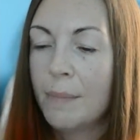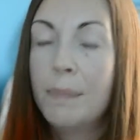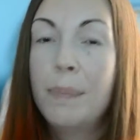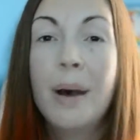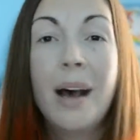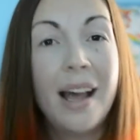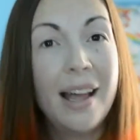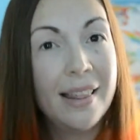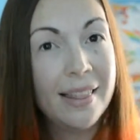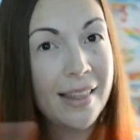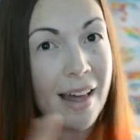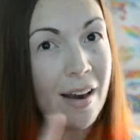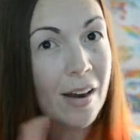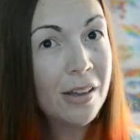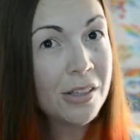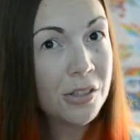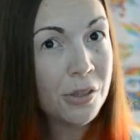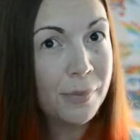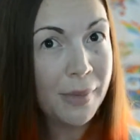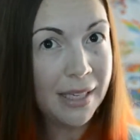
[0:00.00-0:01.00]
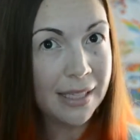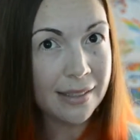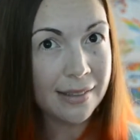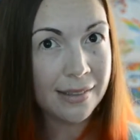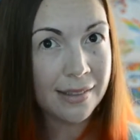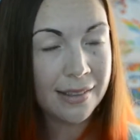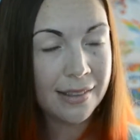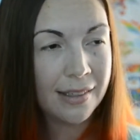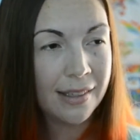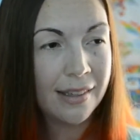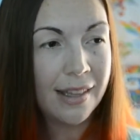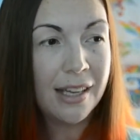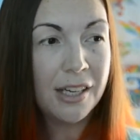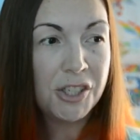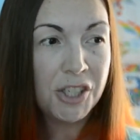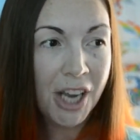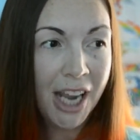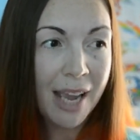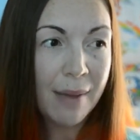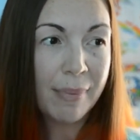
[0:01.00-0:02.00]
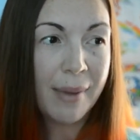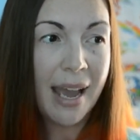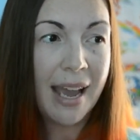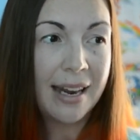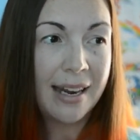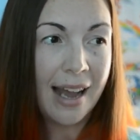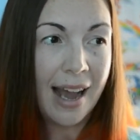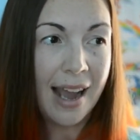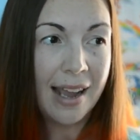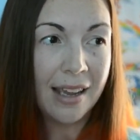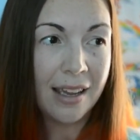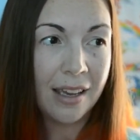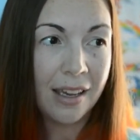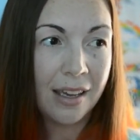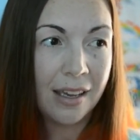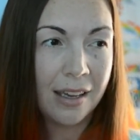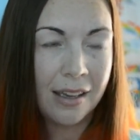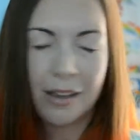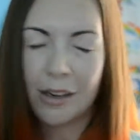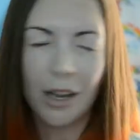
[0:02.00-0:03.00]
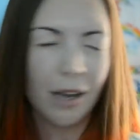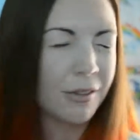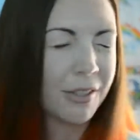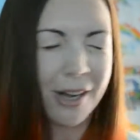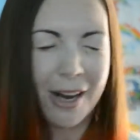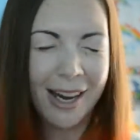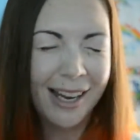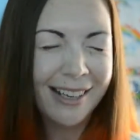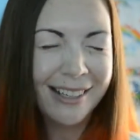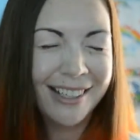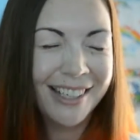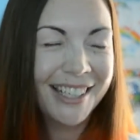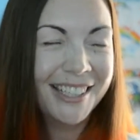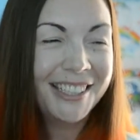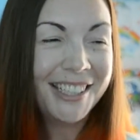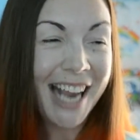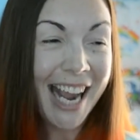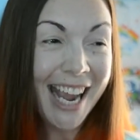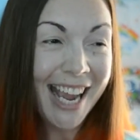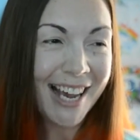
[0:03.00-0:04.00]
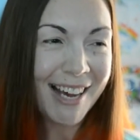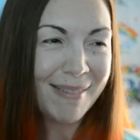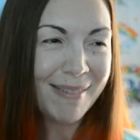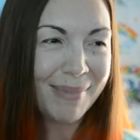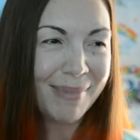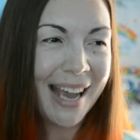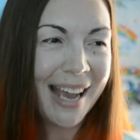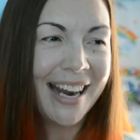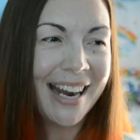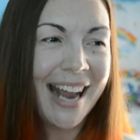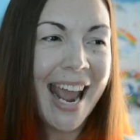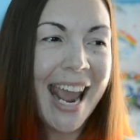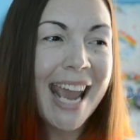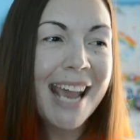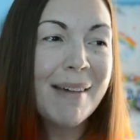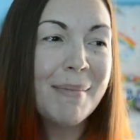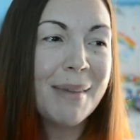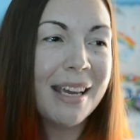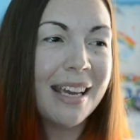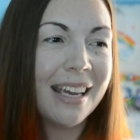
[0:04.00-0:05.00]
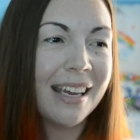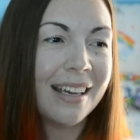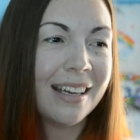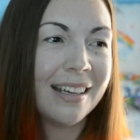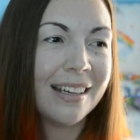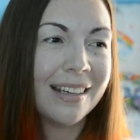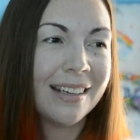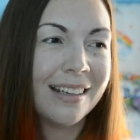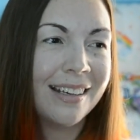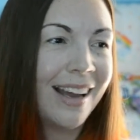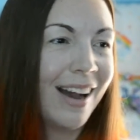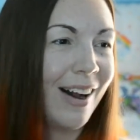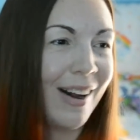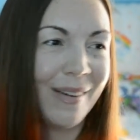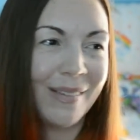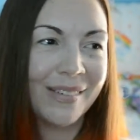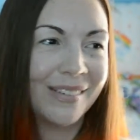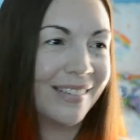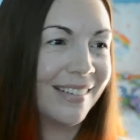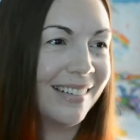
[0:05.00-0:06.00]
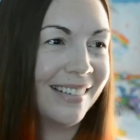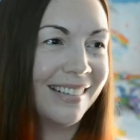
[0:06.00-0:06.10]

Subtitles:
But that also means that Champ and Champ and Hammy, no.